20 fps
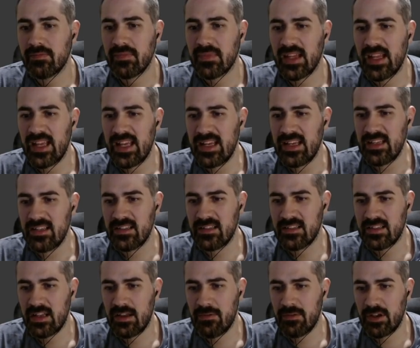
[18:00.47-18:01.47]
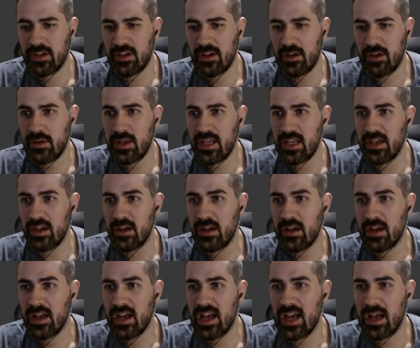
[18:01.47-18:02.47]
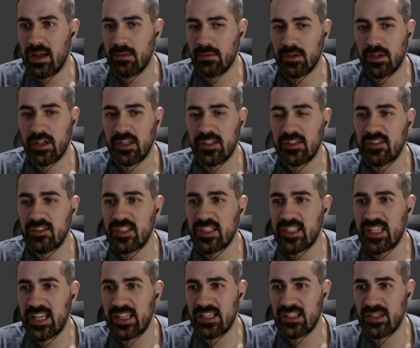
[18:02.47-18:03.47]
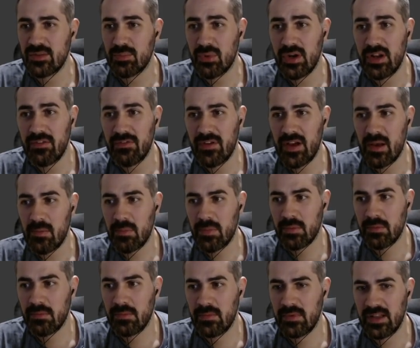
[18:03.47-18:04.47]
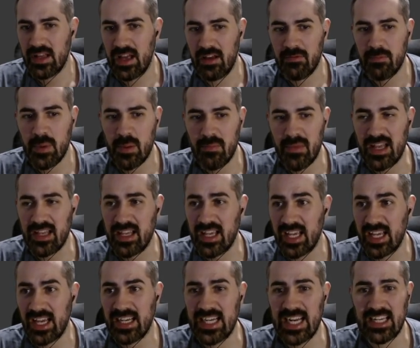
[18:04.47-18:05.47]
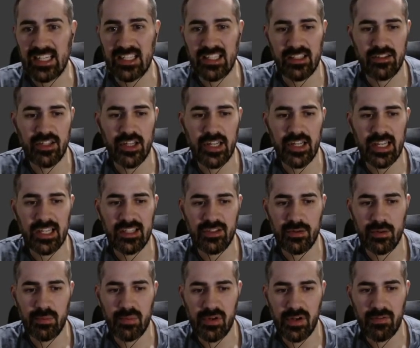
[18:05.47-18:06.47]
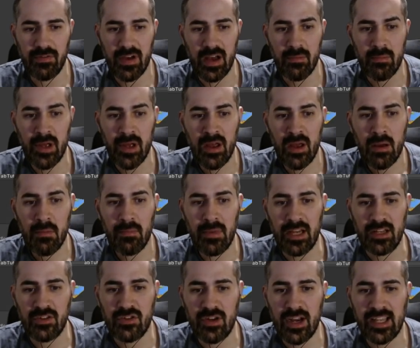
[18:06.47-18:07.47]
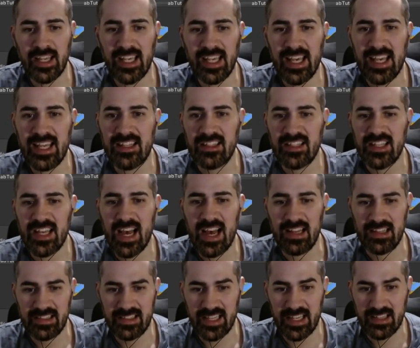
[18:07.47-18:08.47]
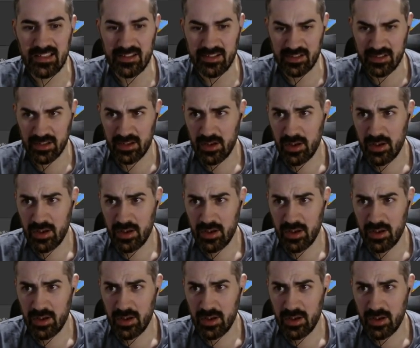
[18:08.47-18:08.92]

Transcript: is if I go here, I'm going to take this prefab that I've been making and actually turn it into a prefab by dragging it into assets.